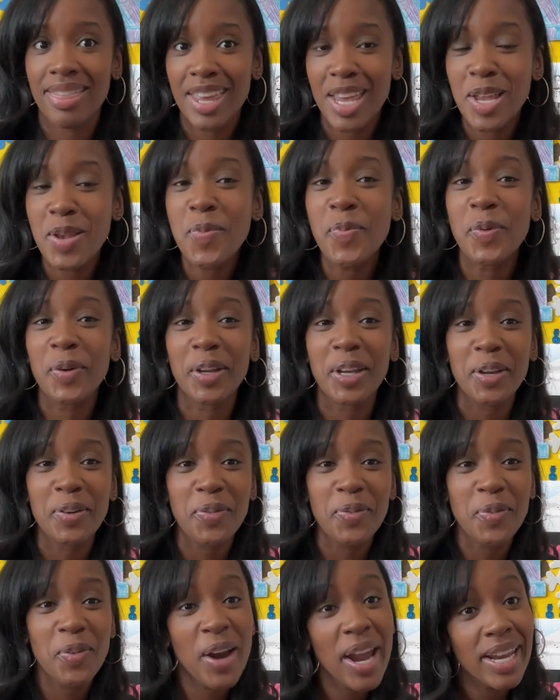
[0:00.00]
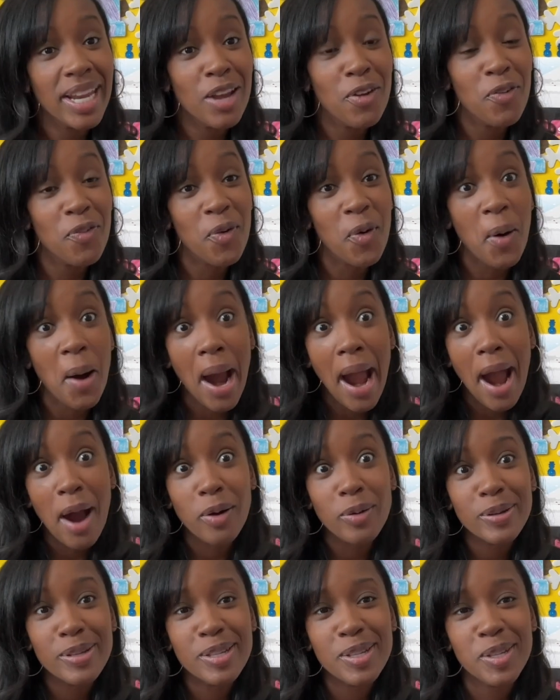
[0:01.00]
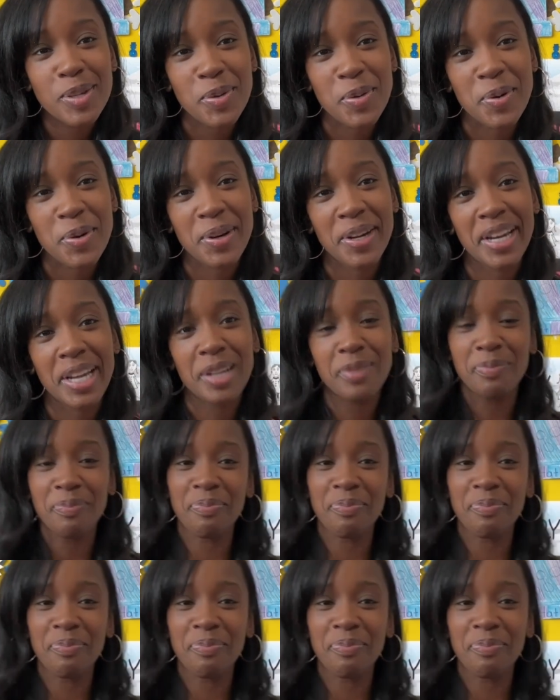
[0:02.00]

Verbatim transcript: then we'll get ready for our story.